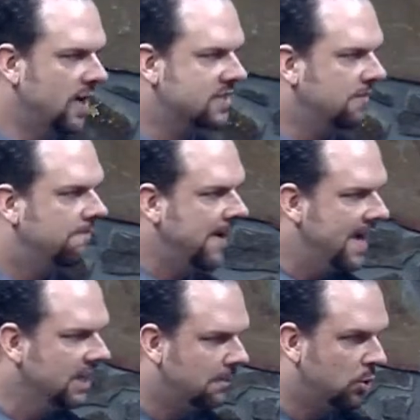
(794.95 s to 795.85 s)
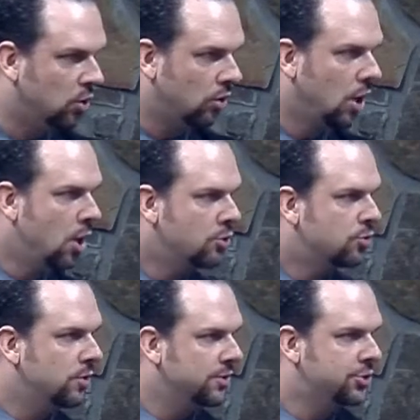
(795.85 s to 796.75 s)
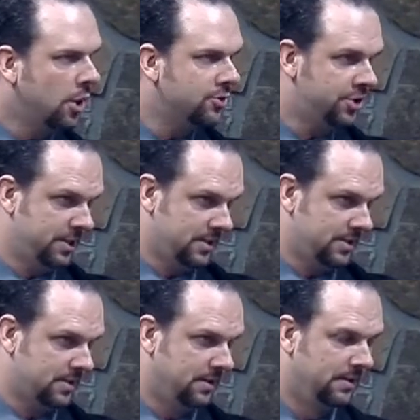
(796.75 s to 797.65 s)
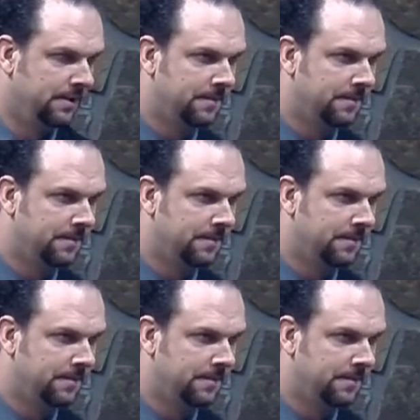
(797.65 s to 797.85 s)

what's available to the churches.